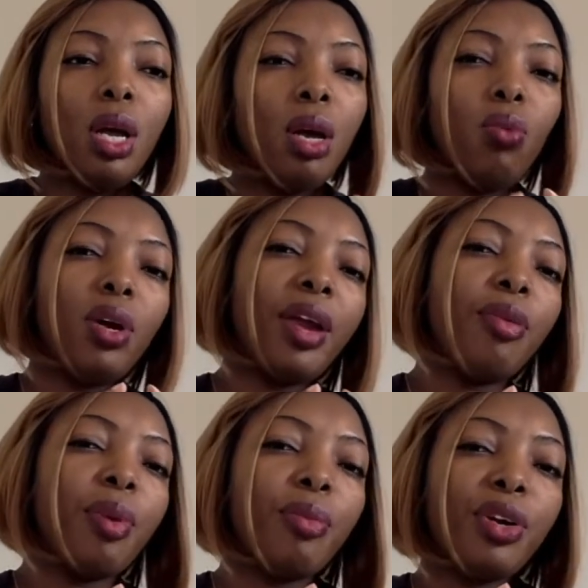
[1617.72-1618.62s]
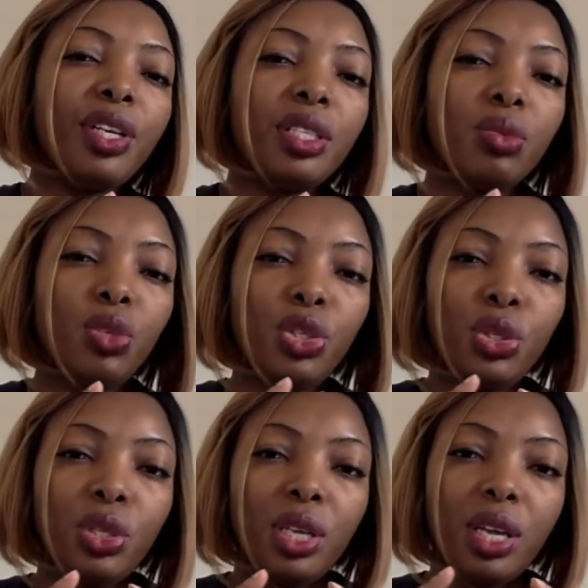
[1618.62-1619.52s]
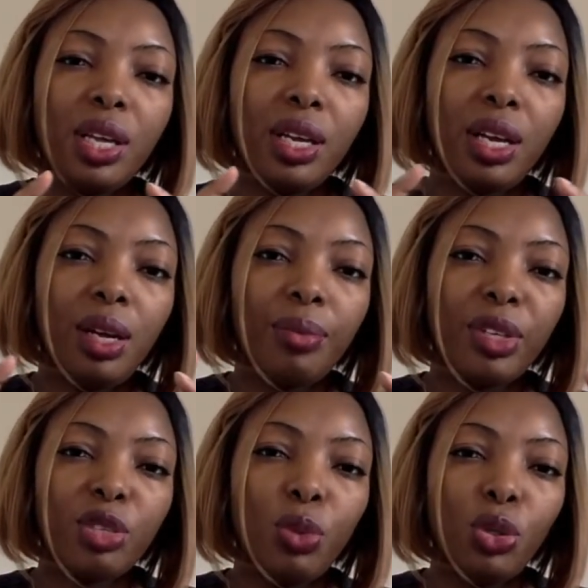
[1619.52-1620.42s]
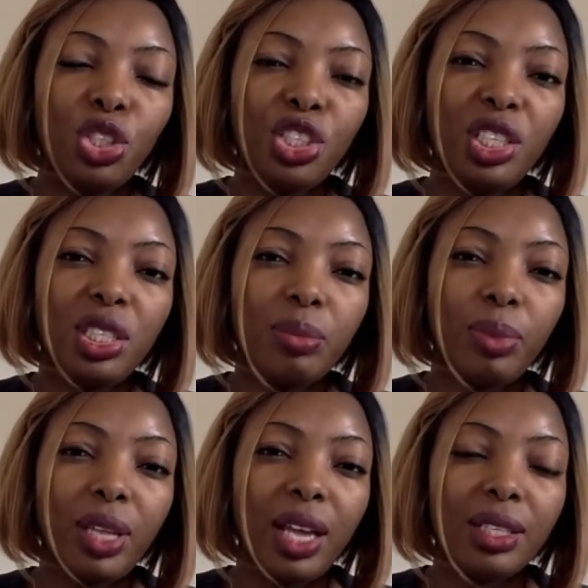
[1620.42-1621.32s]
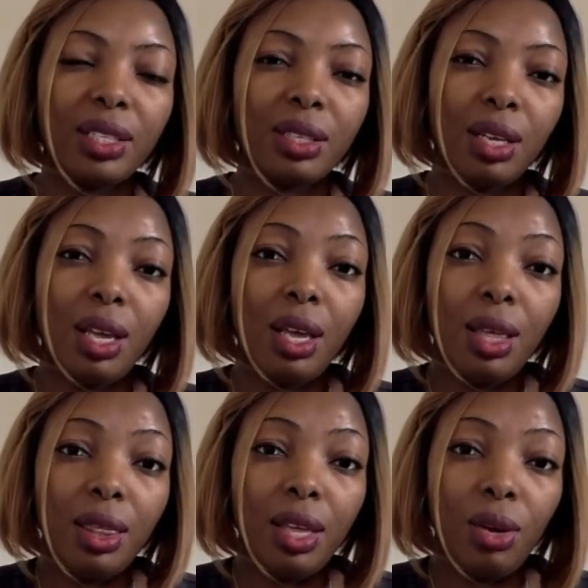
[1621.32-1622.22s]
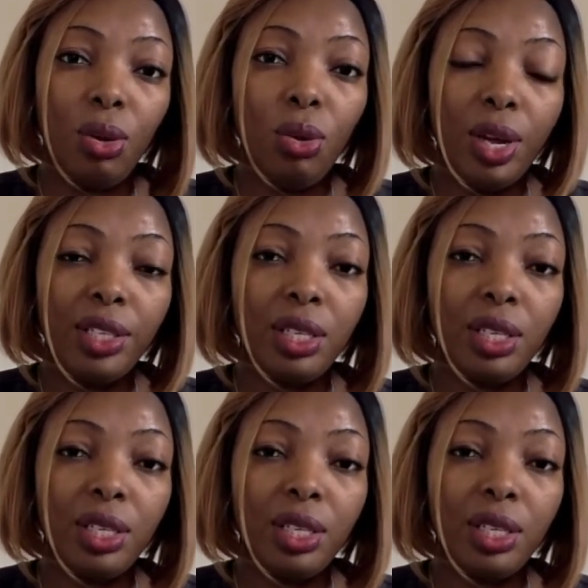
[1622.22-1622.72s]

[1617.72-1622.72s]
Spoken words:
What I remember is we used to get a small sheet plus the whole essay